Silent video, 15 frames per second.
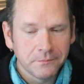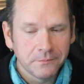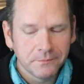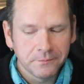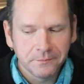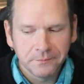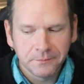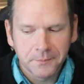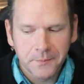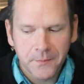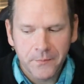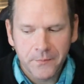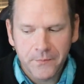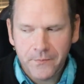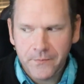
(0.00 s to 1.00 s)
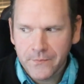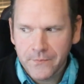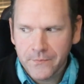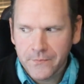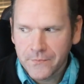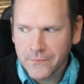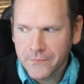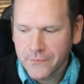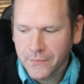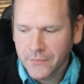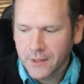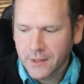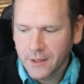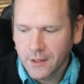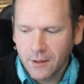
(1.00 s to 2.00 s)

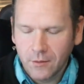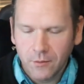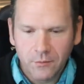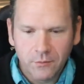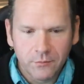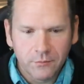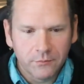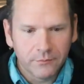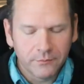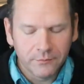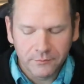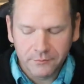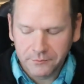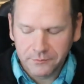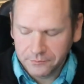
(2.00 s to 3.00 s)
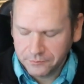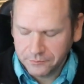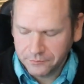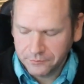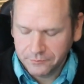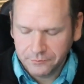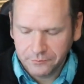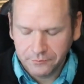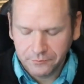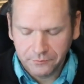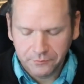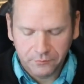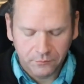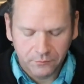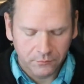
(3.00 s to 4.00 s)

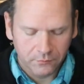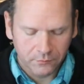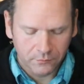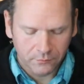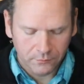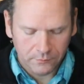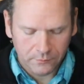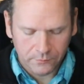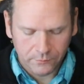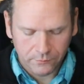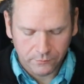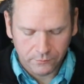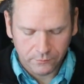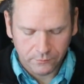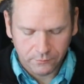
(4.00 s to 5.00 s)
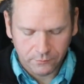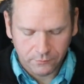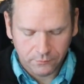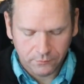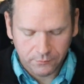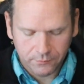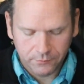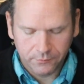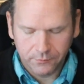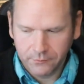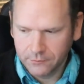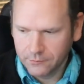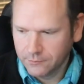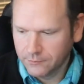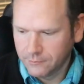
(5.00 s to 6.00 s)

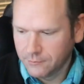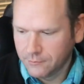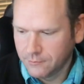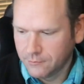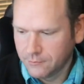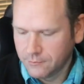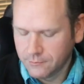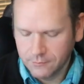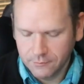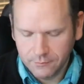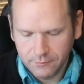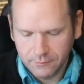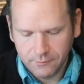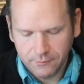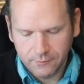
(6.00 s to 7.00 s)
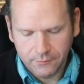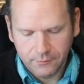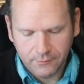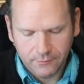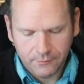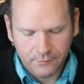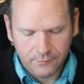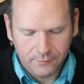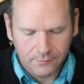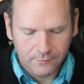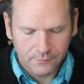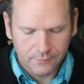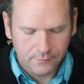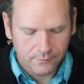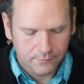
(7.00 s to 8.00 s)
(silent)